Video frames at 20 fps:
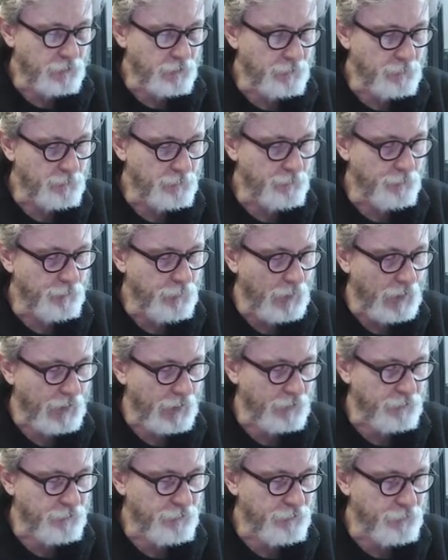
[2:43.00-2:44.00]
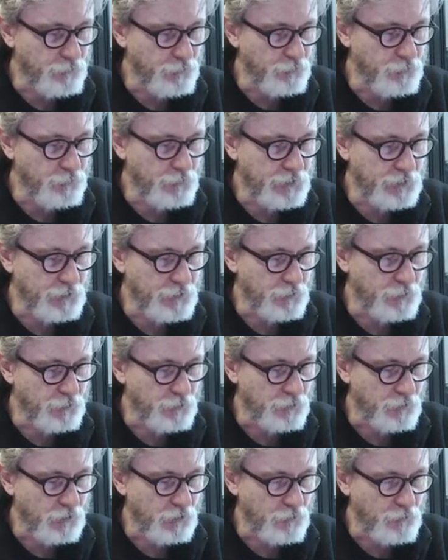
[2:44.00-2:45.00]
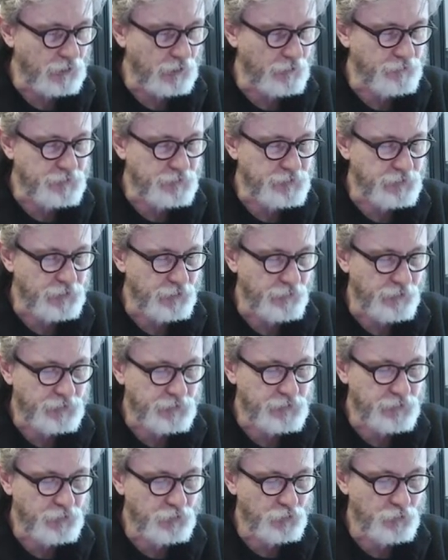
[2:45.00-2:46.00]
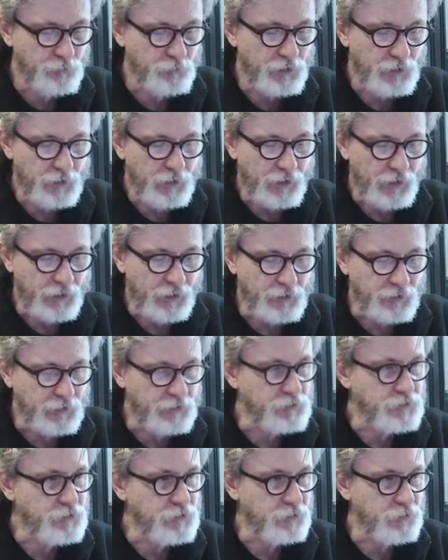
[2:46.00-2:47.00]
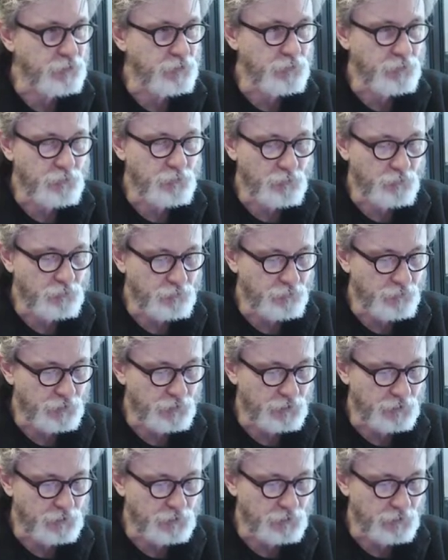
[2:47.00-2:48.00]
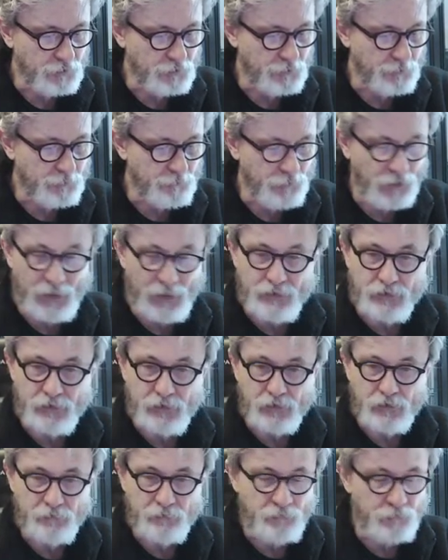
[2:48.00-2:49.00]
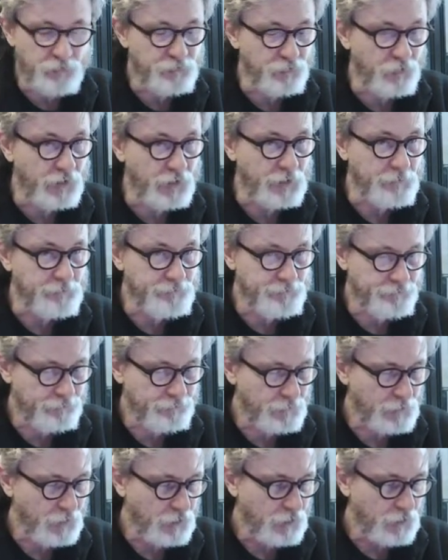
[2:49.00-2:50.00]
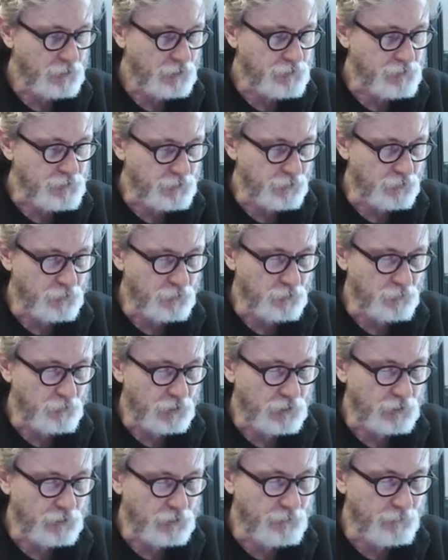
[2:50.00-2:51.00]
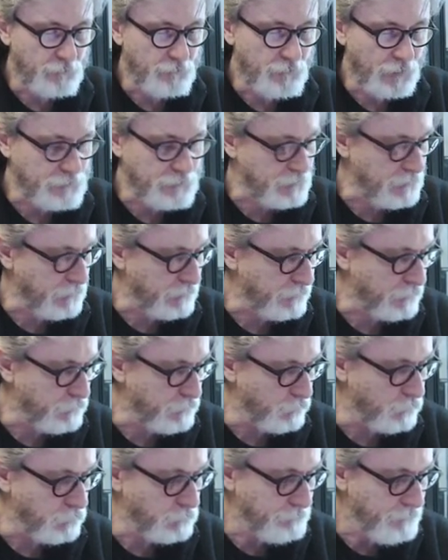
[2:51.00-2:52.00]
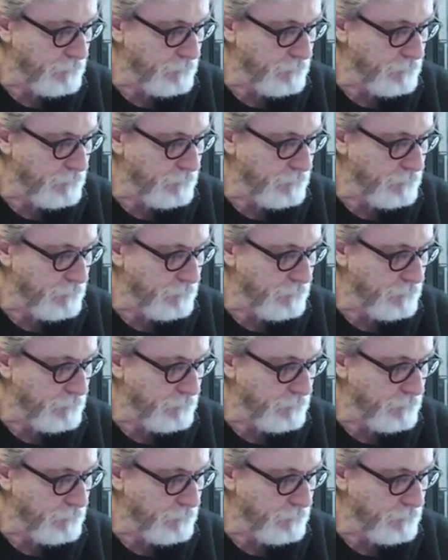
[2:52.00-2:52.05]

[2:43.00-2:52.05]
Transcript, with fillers: back through here around the steering tube and into the uh, body of the frame. So uh, that's kind of cool.